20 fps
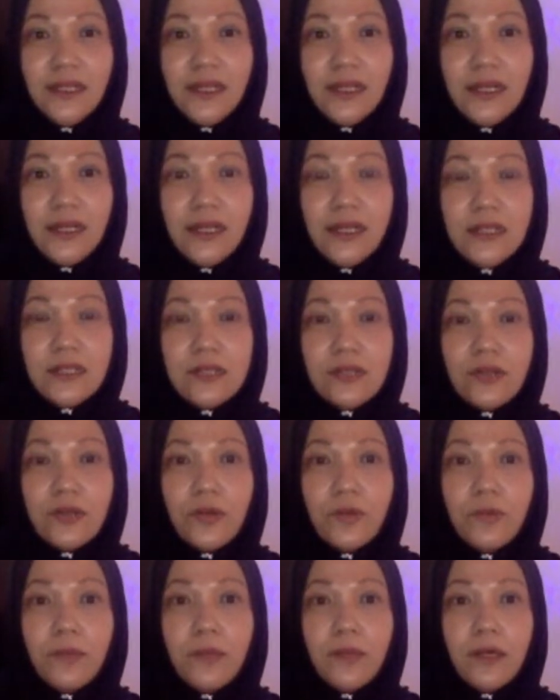Mm.
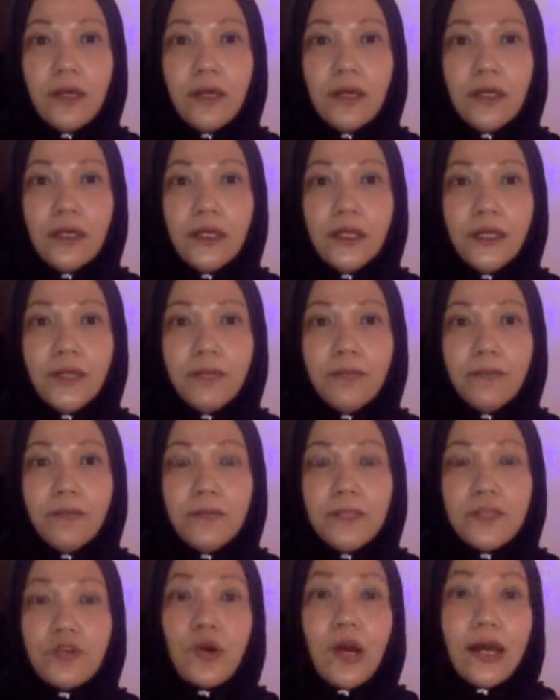So, uh,
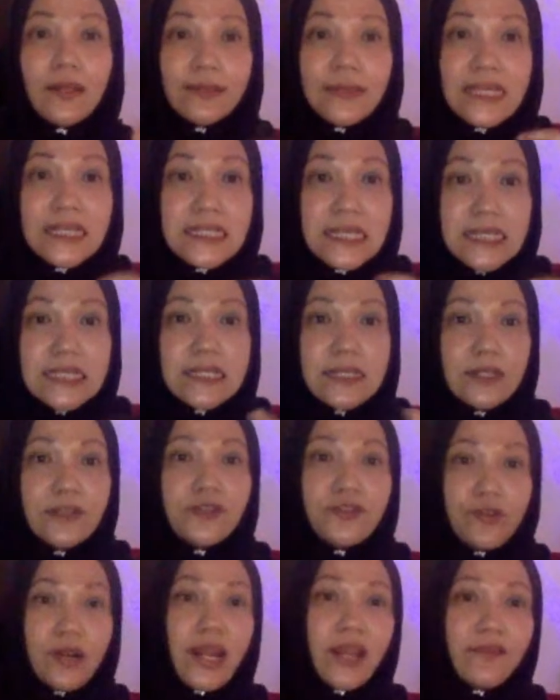so this is the
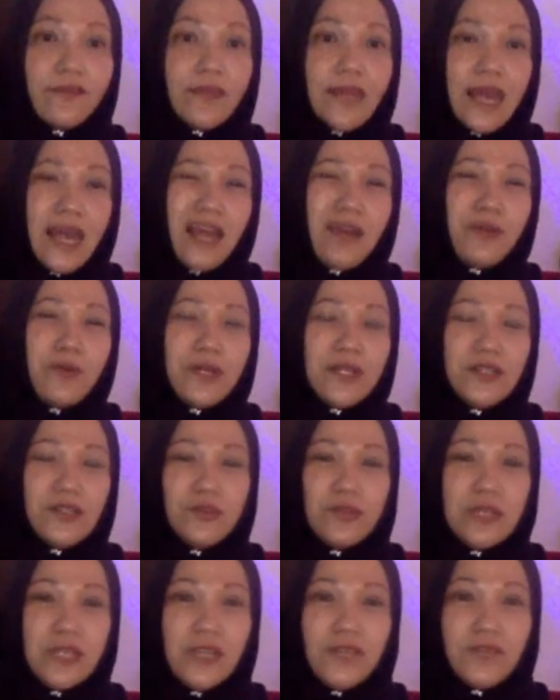drive that I want to
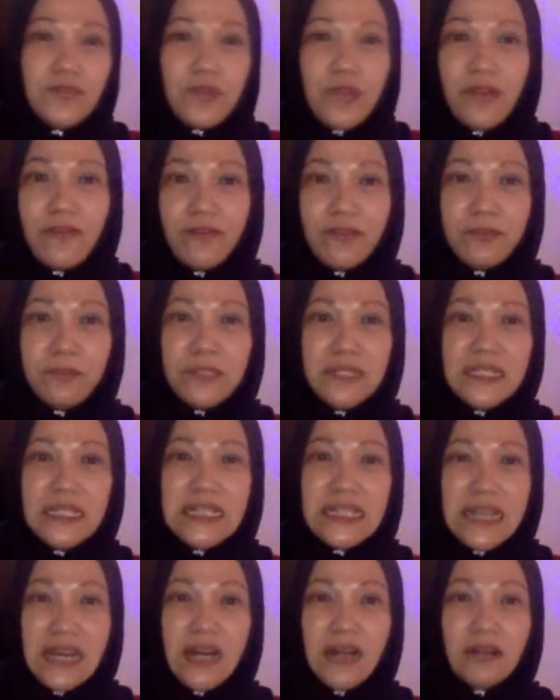give to everybody
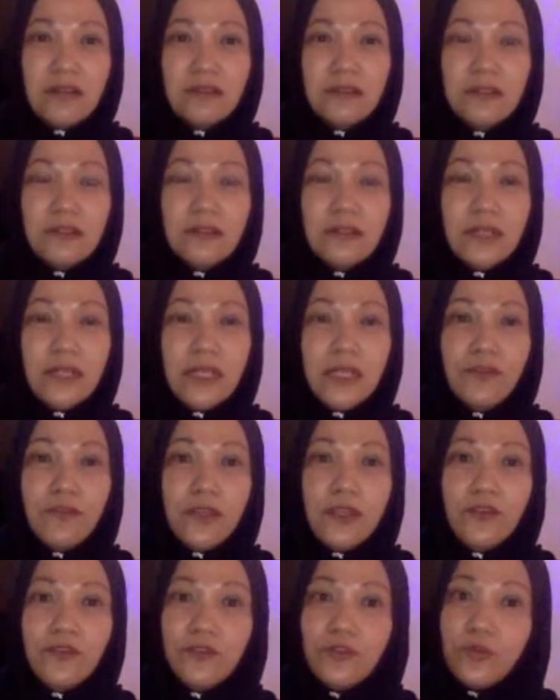now. You know, if,
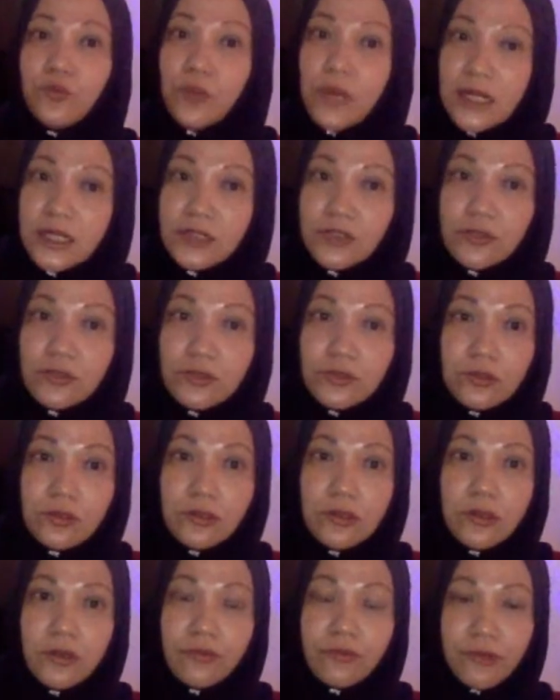if you want to
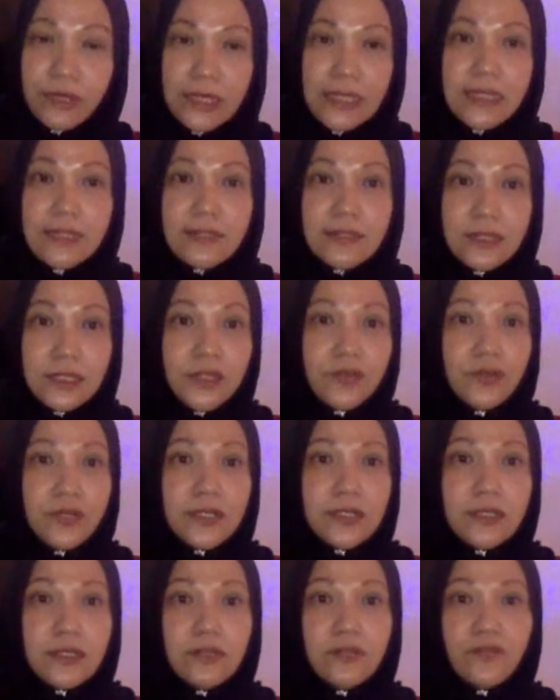go really
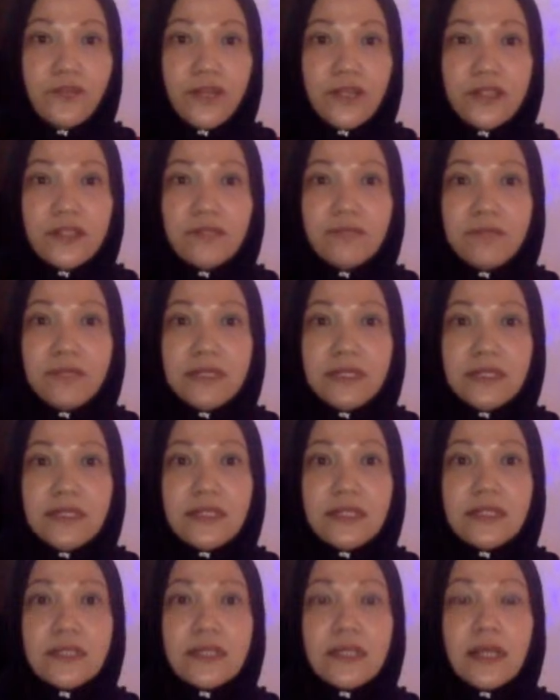serious in fashion
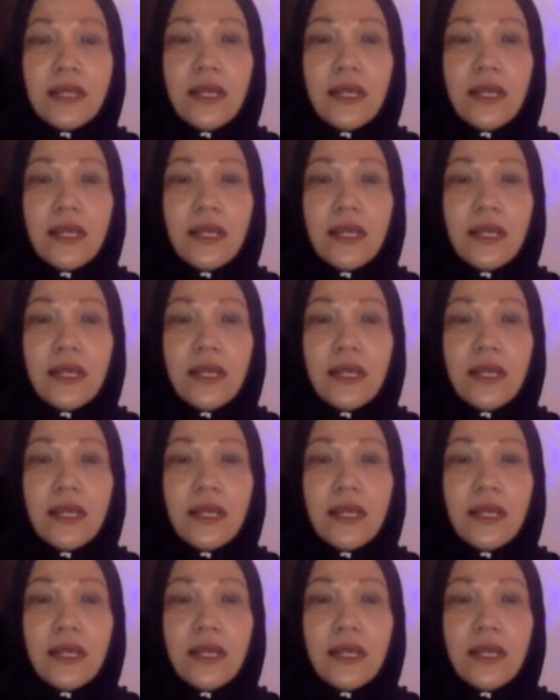business,